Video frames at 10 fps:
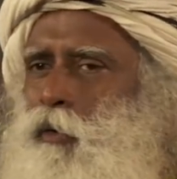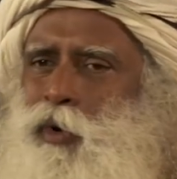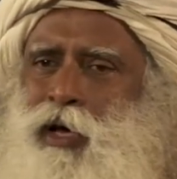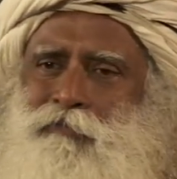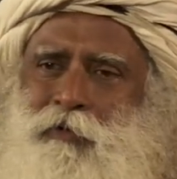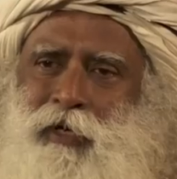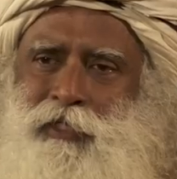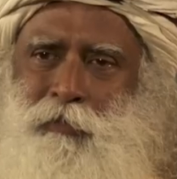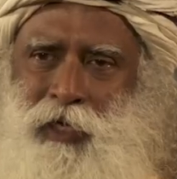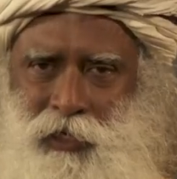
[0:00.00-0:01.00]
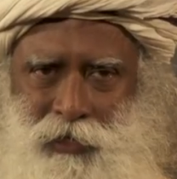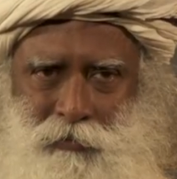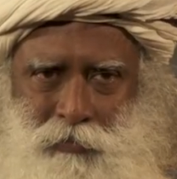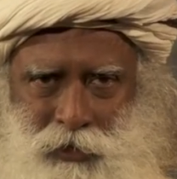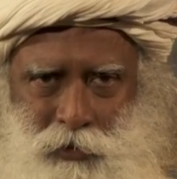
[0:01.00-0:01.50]
Well, we must make it
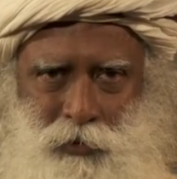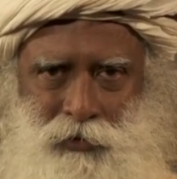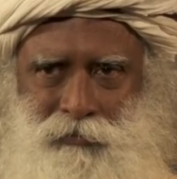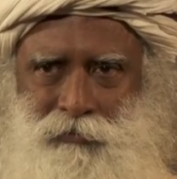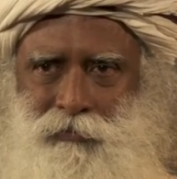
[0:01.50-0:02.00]
possible.